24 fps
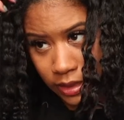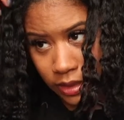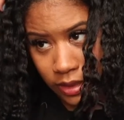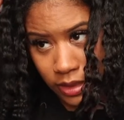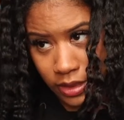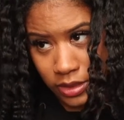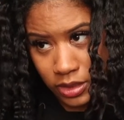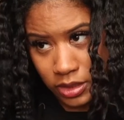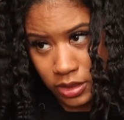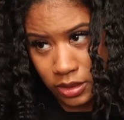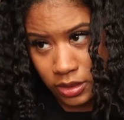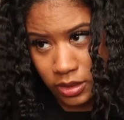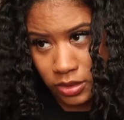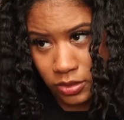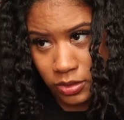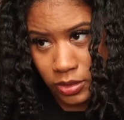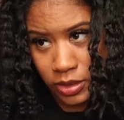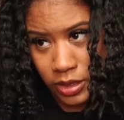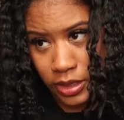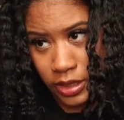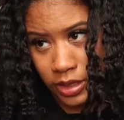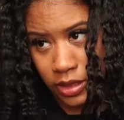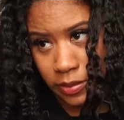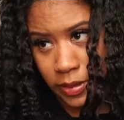I think she looked
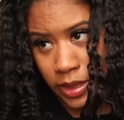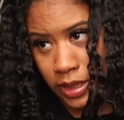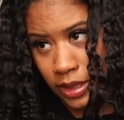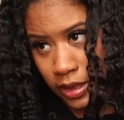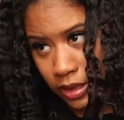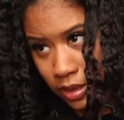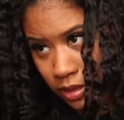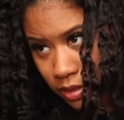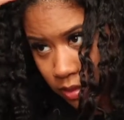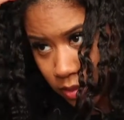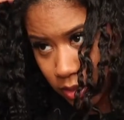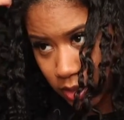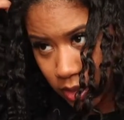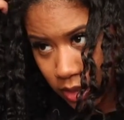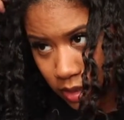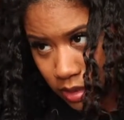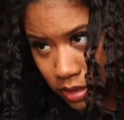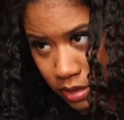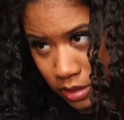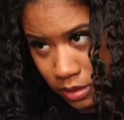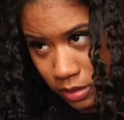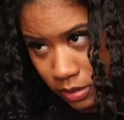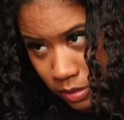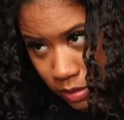for it in the back, I don't really
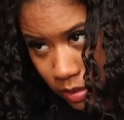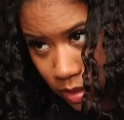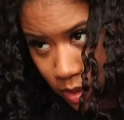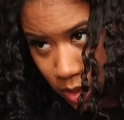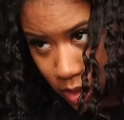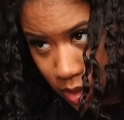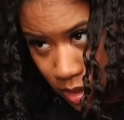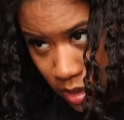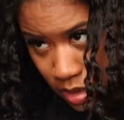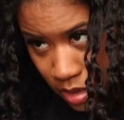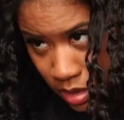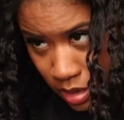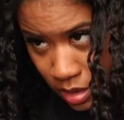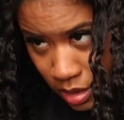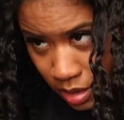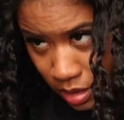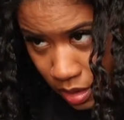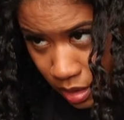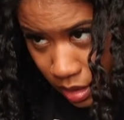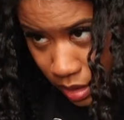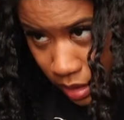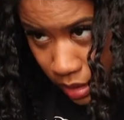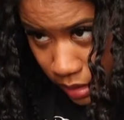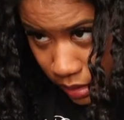know.
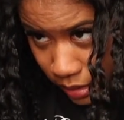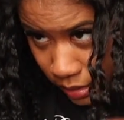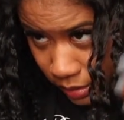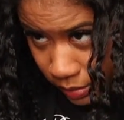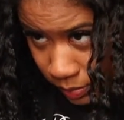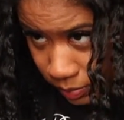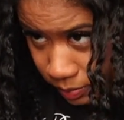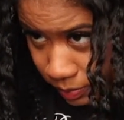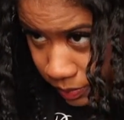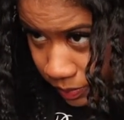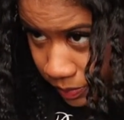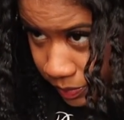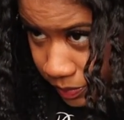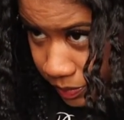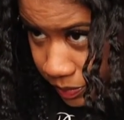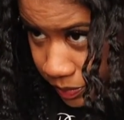Um,